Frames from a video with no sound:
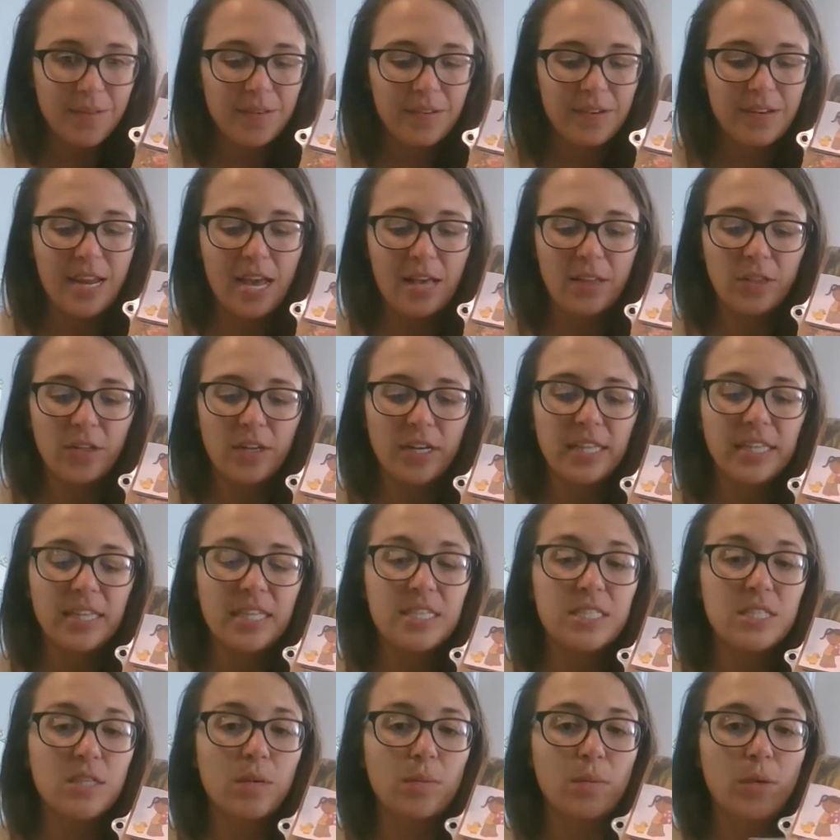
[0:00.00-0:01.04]
Now look at
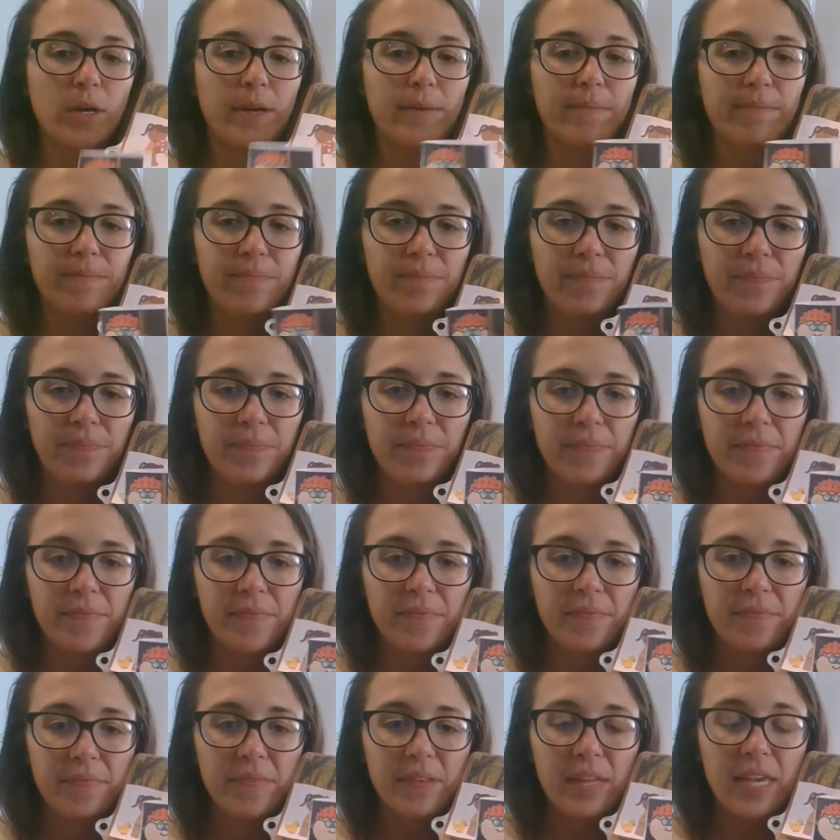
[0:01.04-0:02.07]
this little boy.
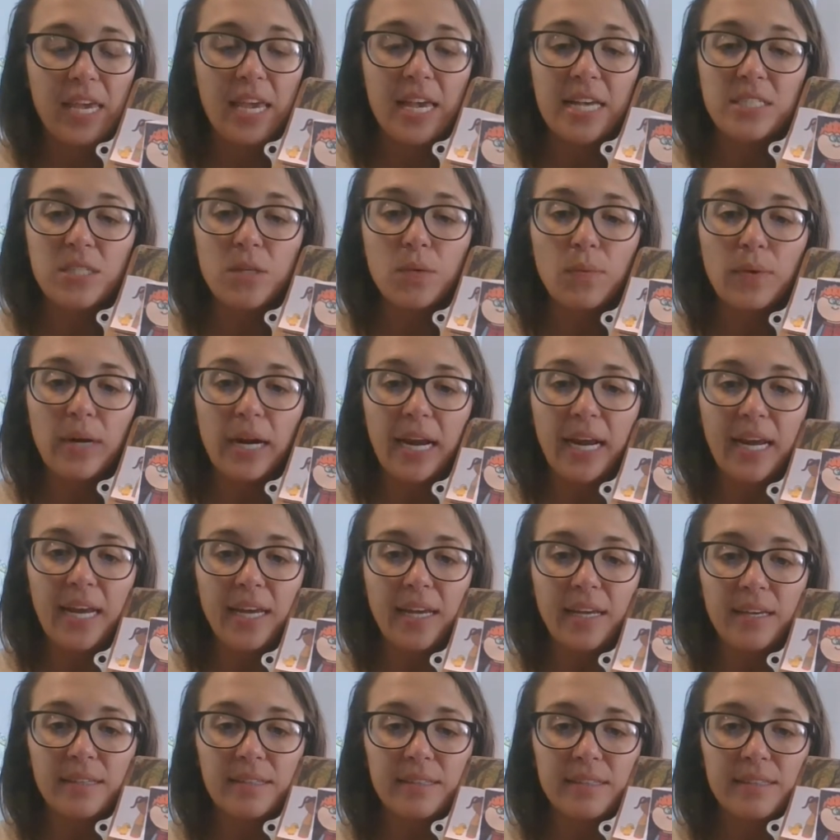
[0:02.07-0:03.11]
He has a
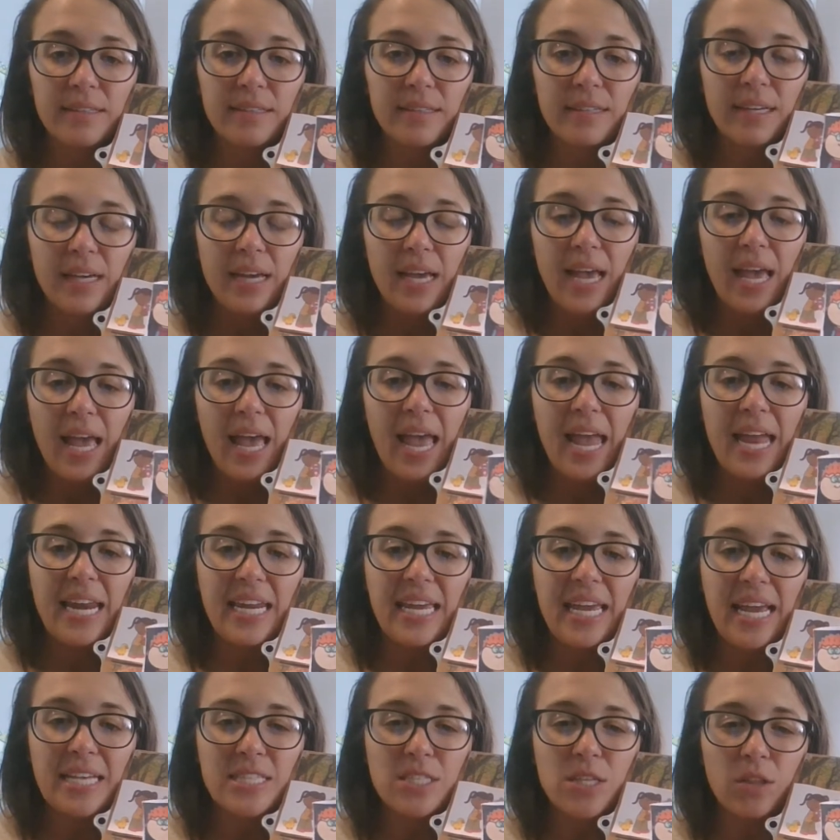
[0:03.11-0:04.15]
rake and
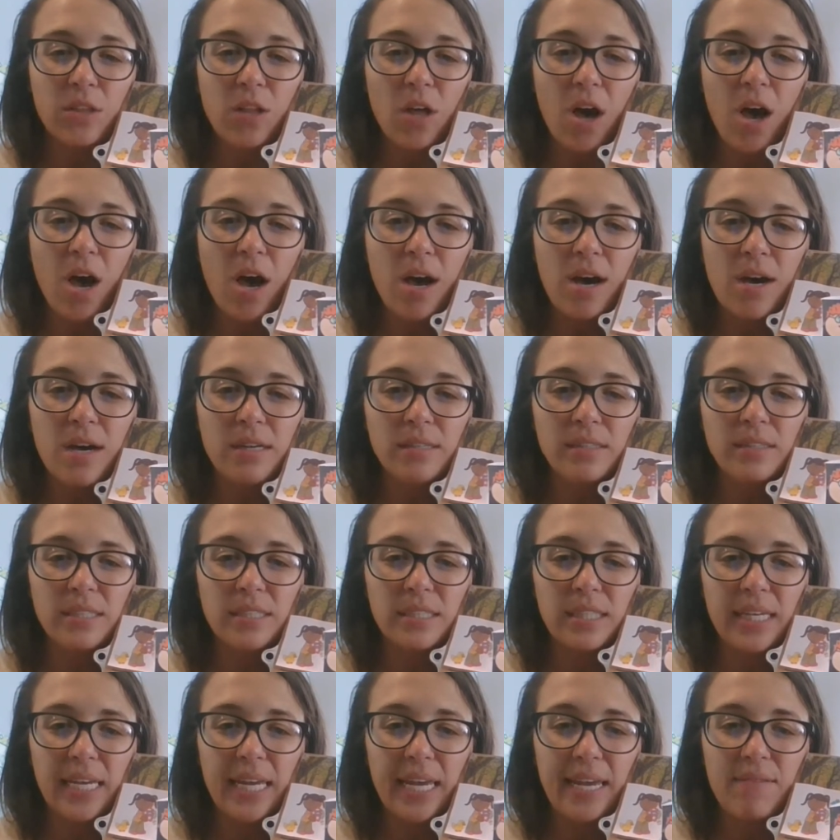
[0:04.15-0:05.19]
he has long
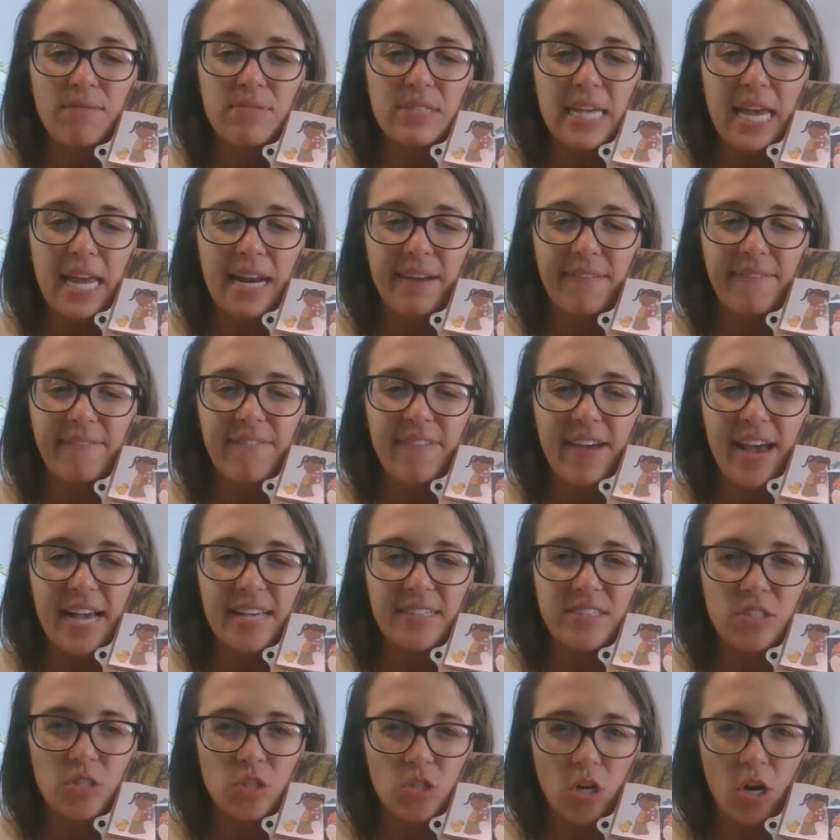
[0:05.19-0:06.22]
sleeves and a
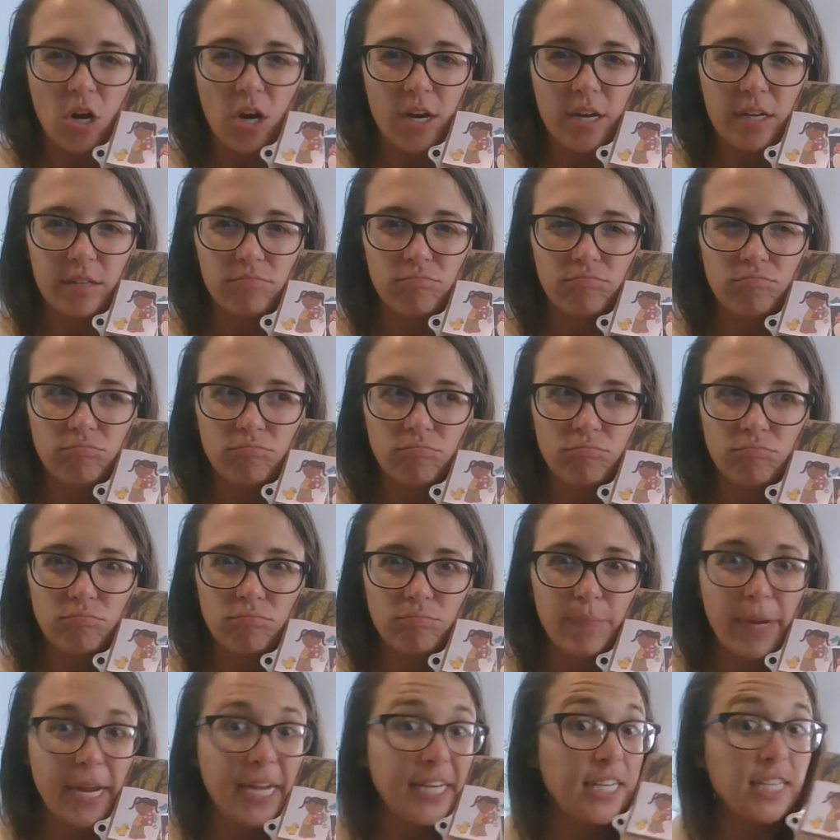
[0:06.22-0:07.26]
vest on,
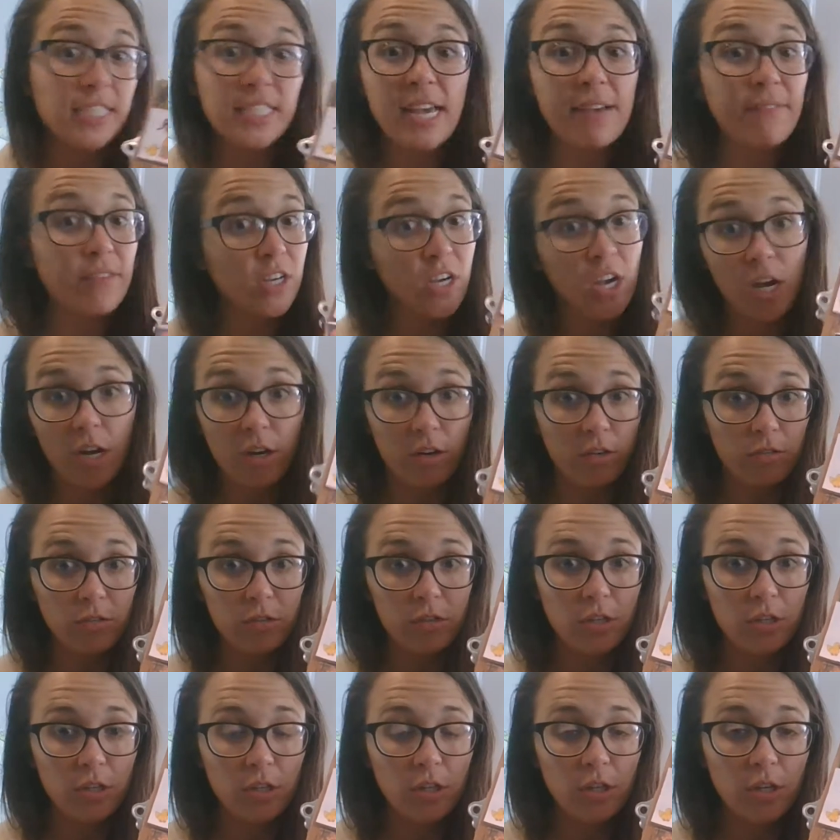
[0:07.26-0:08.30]
but he doesn't have a
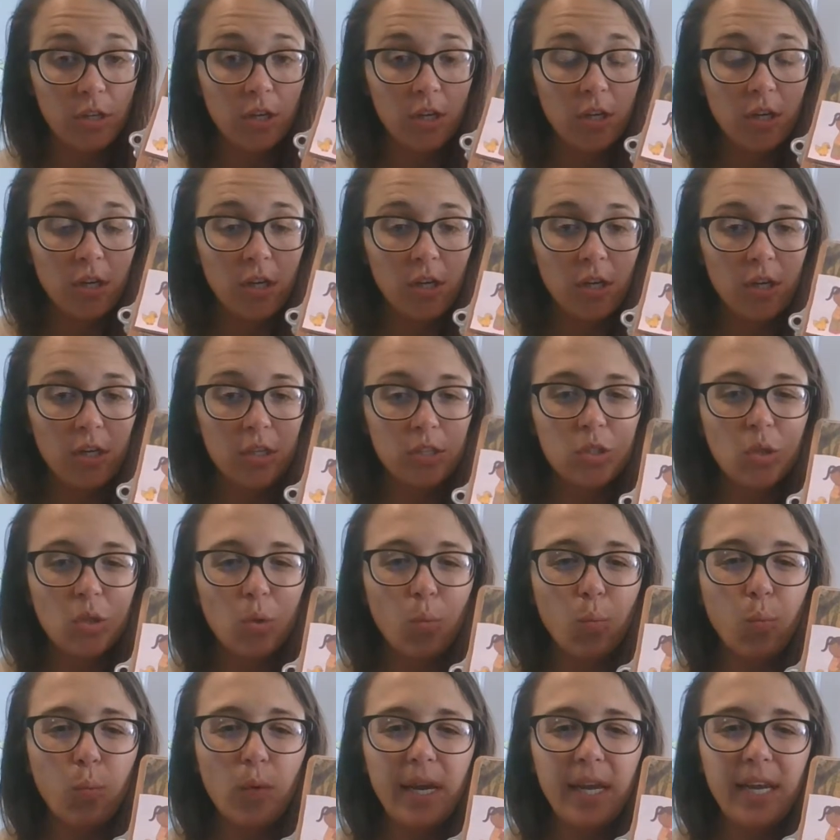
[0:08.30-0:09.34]
coat. So
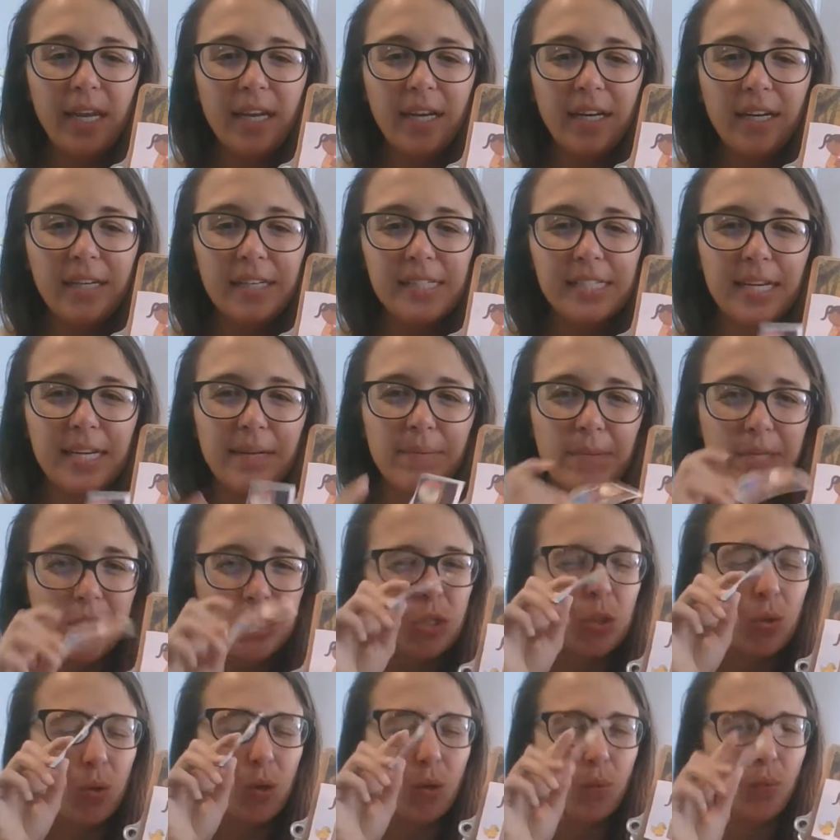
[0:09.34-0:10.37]
when did Miss
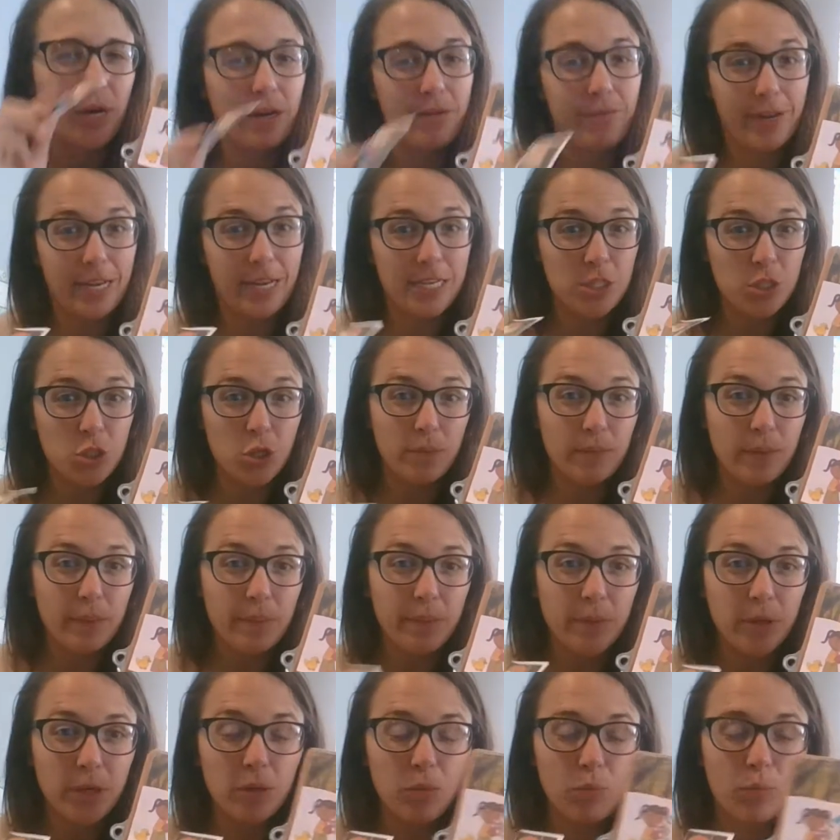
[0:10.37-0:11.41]
Stewart wear a vest? Do you
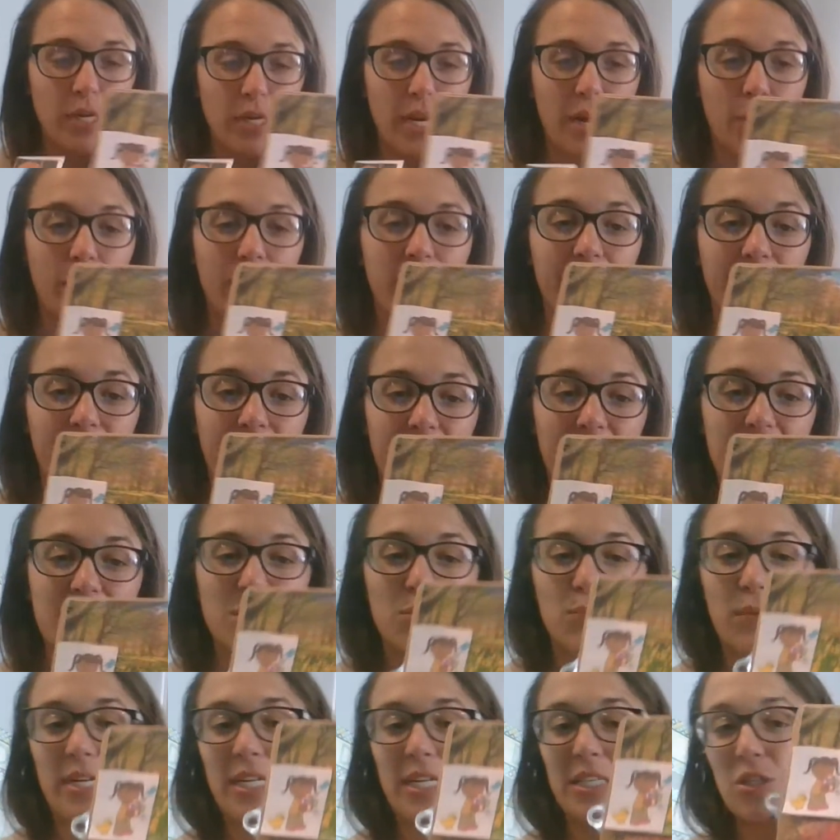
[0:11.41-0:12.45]
remember? Would I wear a vest
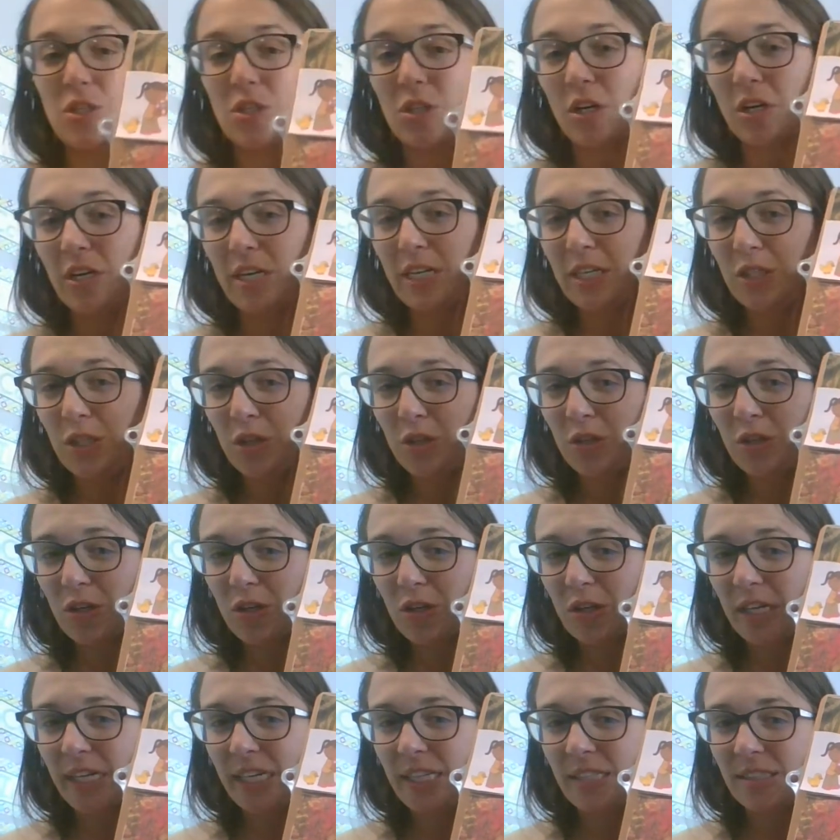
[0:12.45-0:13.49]
when it's 32
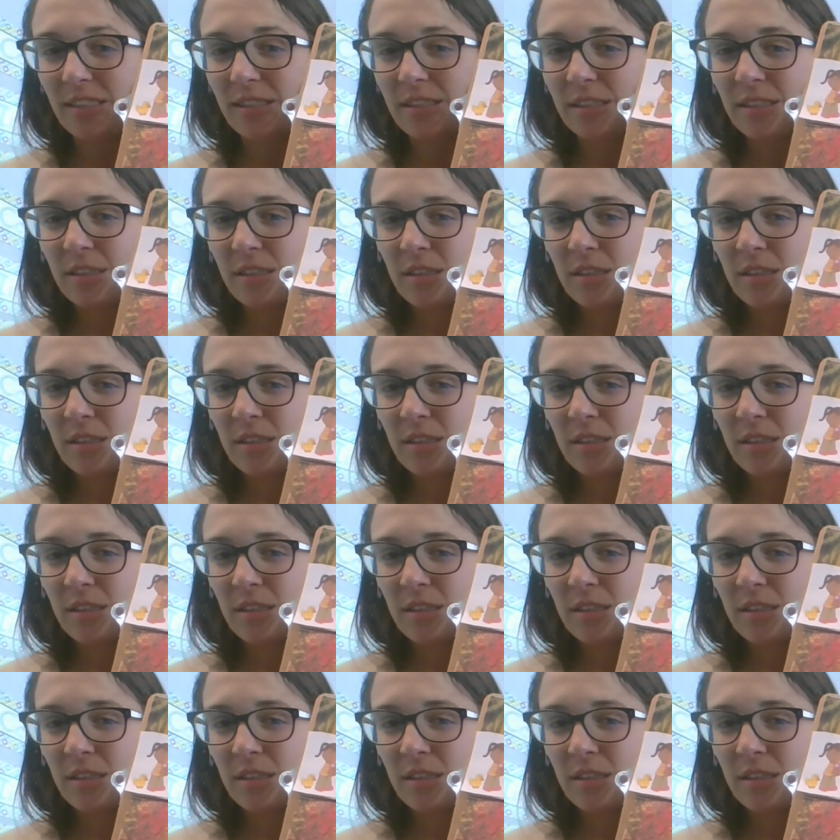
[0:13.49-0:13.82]
degrees?